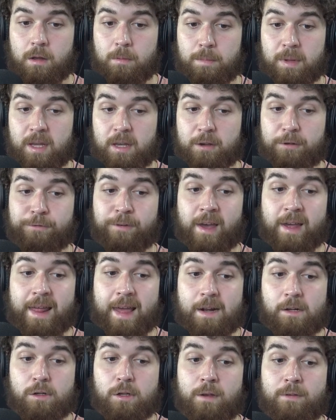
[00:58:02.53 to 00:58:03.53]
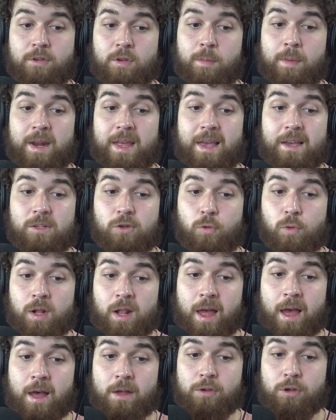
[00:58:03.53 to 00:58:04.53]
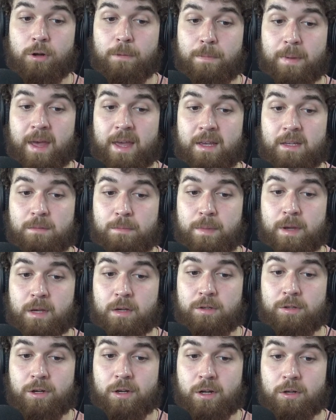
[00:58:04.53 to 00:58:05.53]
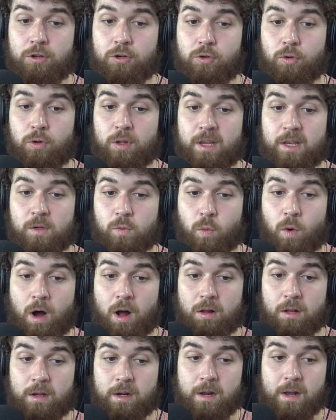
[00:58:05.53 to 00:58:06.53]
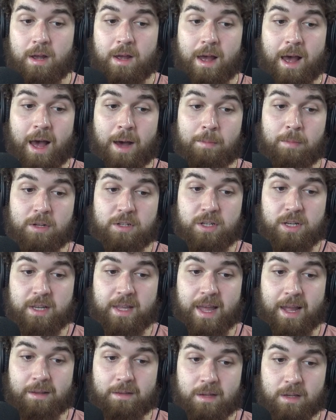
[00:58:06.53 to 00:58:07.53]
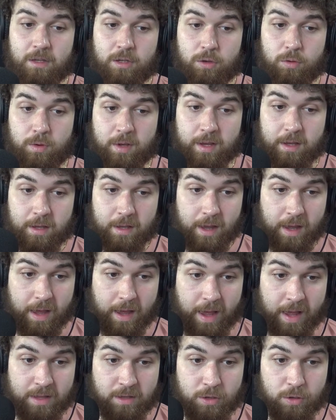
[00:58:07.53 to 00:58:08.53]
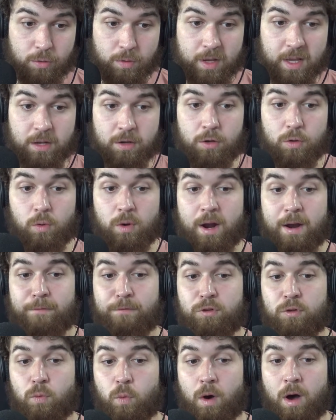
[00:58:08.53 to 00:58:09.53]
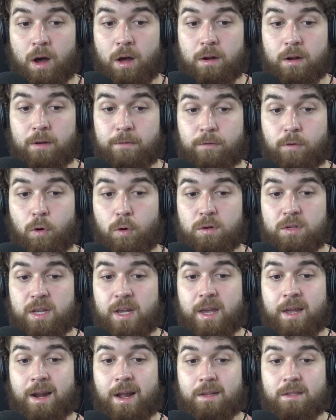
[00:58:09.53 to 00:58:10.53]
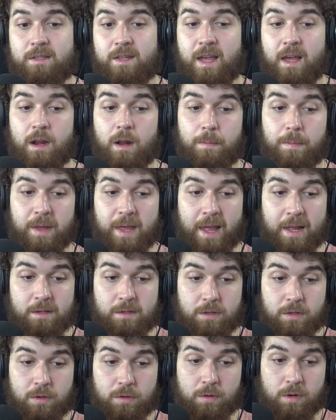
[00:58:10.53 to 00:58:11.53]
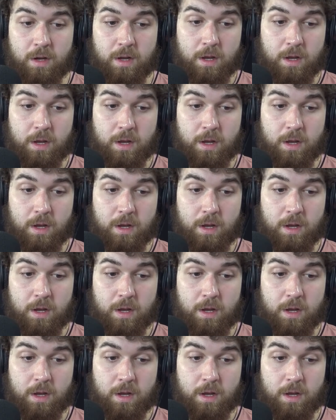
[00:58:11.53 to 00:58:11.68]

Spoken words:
Because financially, if somebody has to rely on you to pay his bills, you're controlling his wallet. How much he gets and you can do whatever you want. Of course, he cannot stand up against you.